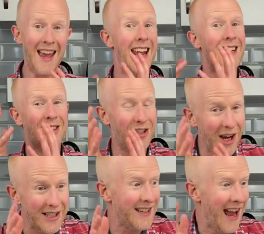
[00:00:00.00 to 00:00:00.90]
It's
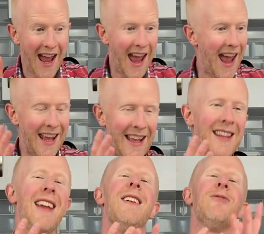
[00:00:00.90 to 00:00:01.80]
just
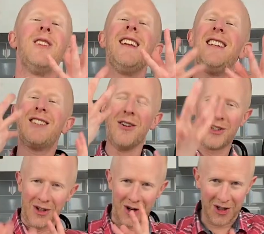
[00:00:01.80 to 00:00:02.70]
it released those
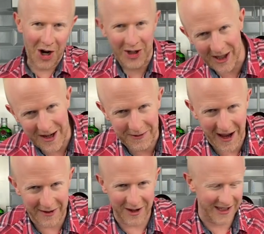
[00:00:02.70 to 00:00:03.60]
sort of chocolatey
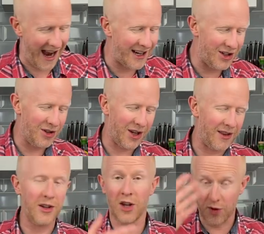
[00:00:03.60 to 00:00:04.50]
flavors as you
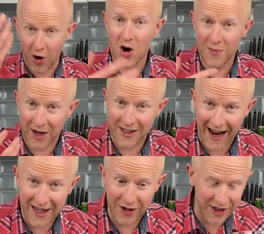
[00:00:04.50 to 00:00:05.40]
those aromas
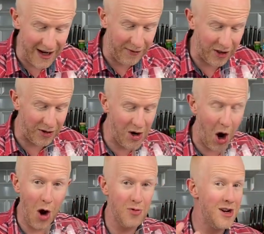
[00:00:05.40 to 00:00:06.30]
as you sniff it. So not
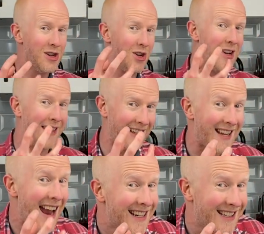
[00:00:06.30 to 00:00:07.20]
only do you get the
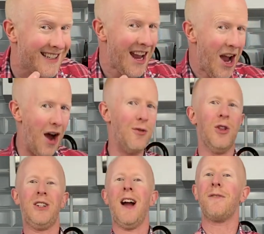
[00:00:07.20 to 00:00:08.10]
taste of all
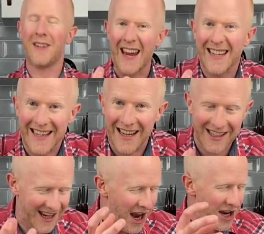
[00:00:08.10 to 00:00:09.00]
the Jaffa
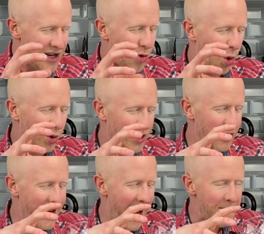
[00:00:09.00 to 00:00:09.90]
cakiness, you also
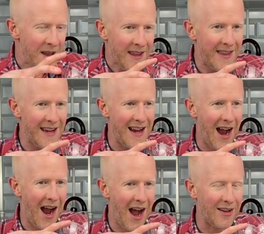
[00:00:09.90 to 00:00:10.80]
get the
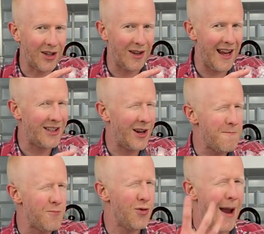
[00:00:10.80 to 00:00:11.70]
uh, so it sort
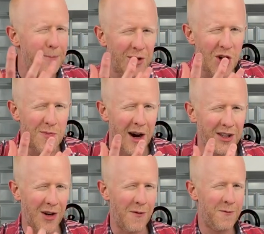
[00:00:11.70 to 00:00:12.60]
of preps you by
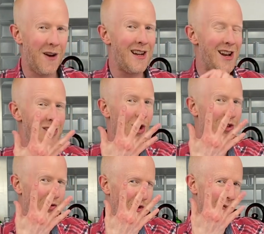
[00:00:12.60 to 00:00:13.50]
sort of filling your
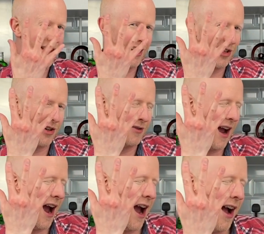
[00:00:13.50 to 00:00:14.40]
nostrils with that sort of
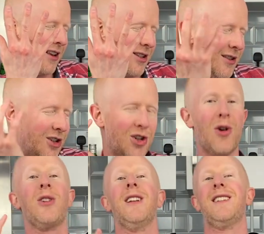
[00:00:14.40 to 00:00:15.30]
uh, sort of
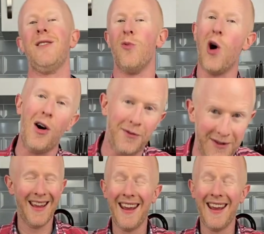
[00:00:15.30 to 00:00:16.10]
chocolatey waft.